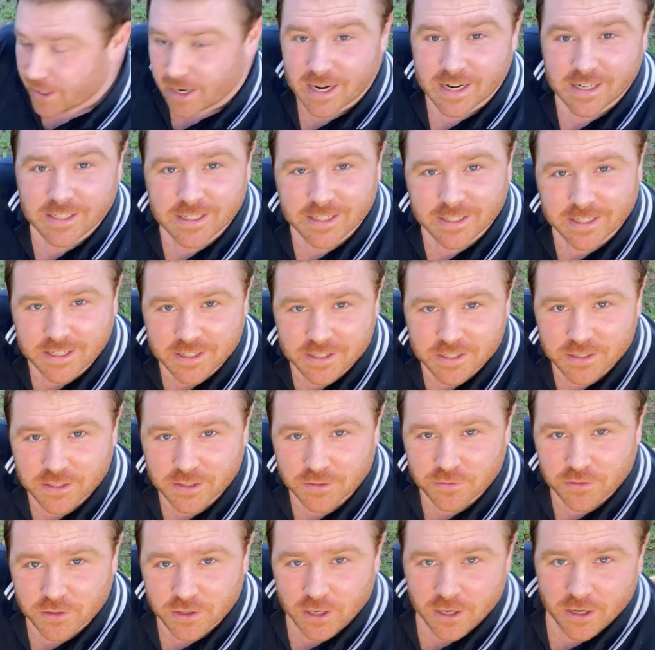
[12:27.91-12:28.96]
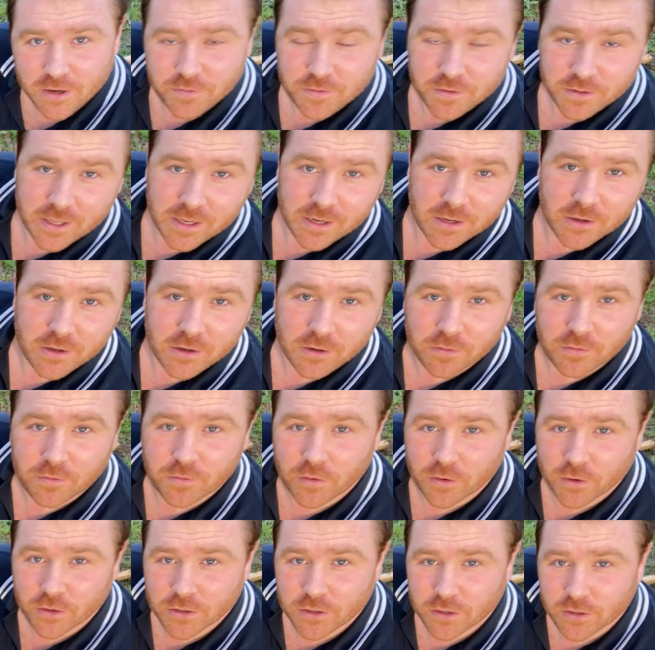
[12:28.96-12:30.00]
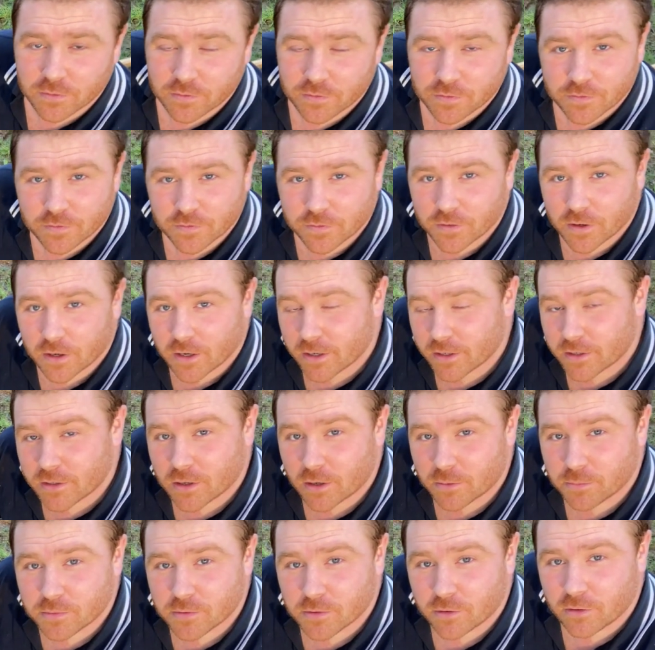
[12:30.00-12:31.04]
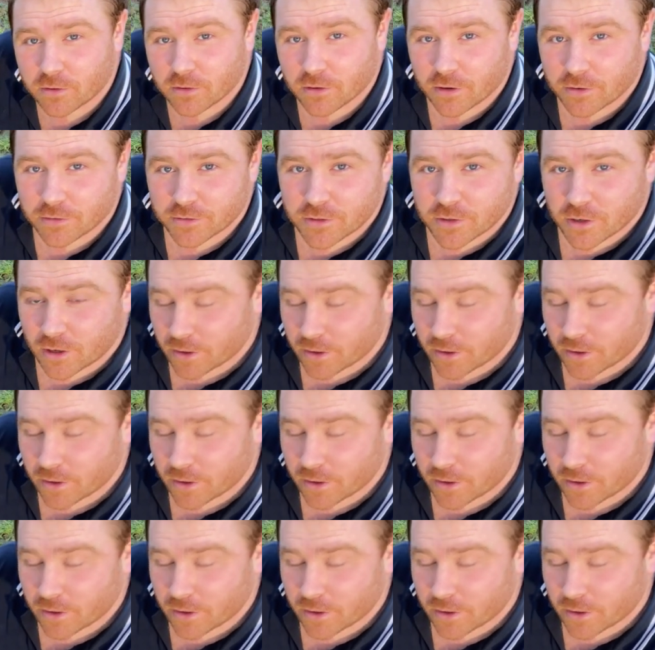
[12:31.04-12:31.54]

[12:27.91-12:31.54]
18 inches of turf and then a good foot of uh, topsoil on